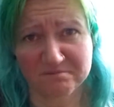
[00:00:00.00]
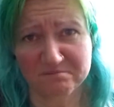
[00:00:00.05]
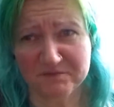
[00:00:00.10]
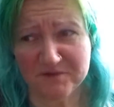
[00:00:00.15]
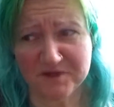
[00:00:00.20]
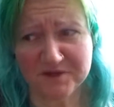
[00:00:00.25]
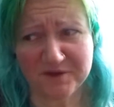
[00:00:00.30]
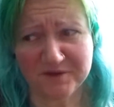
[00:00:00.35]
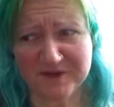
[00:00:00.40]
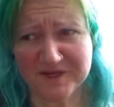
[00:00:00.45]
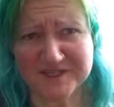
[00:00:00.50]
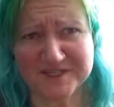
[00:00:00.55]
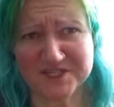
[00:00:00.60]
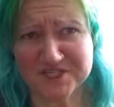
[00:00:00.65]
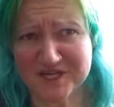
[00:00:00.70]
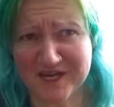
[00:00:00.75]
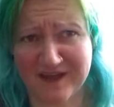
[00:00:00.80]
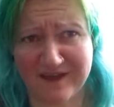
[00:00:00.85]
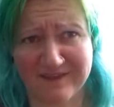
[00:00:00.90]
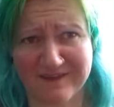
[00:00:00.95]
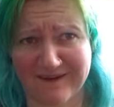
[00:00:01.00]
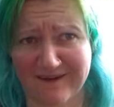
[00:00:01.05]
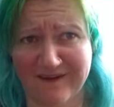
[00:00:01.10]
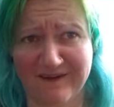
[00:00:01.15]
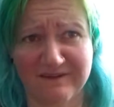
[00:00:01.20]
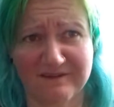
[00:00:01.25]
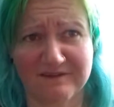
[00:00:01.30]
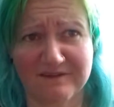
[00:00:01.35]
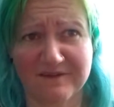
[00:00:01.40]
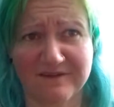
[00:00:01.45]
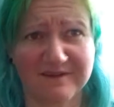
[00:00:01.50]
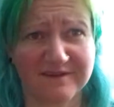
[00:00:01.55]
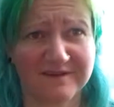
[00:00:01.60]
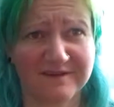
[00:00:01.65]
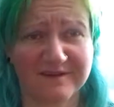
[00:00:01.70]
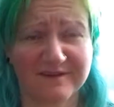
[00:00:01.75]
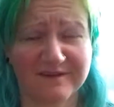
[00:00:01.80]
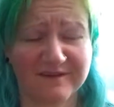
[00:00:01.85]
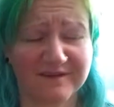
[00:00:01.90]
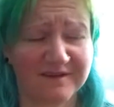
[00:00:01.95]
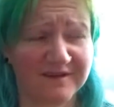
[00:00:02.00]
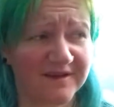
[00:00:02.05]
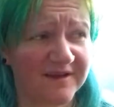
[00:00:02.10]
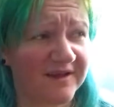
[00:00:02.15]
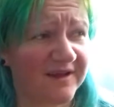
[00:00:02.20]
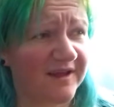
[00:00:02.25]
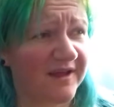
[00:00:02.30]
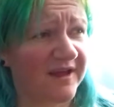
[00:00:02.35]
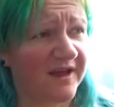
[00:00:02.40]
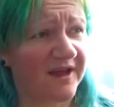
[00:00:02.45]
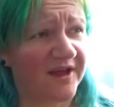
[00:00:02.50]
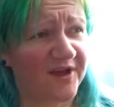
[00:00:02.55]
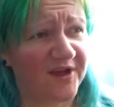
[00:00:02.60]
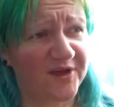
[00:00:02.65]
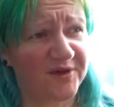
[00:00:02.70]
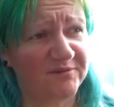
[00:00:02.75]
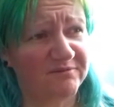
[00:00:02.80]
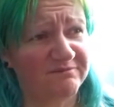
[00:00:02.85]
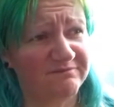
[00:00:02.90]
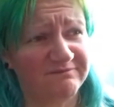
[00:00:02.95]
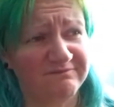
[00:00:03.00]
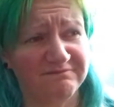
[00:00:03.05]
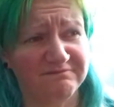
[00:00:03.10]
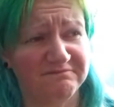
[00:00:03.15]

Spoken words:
You don't need to share that. And